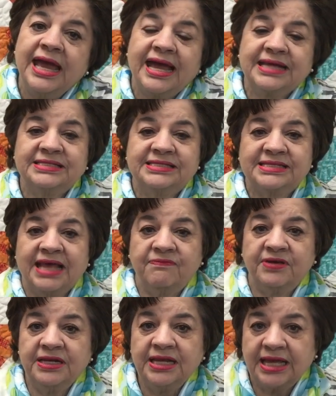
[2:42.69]
and
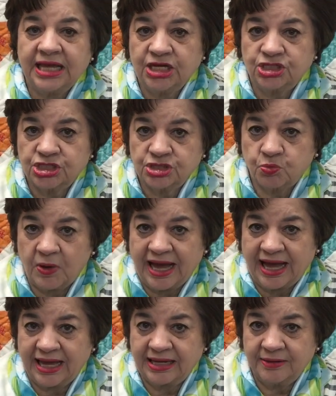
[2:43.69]
7 inches
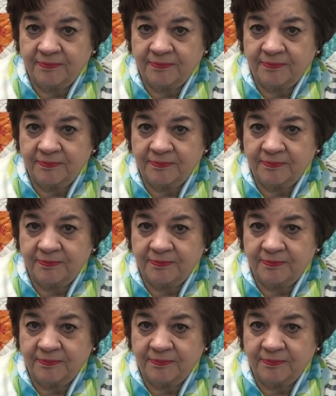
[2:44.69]
wide.